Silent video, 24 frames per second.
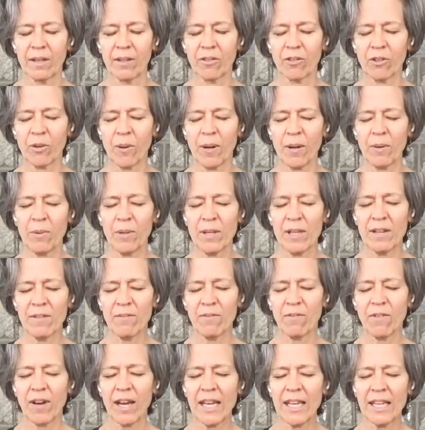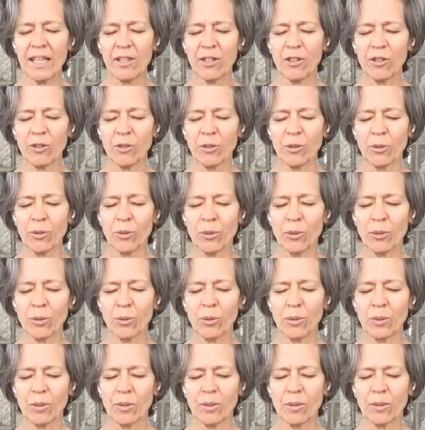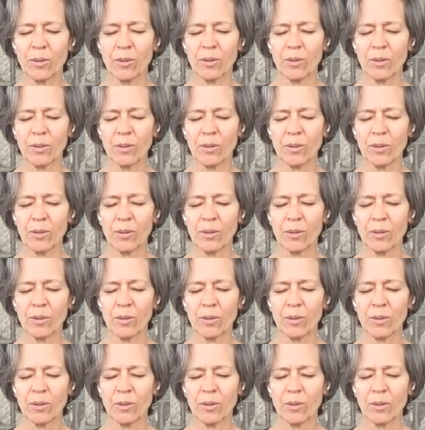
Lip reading: So I will invite you.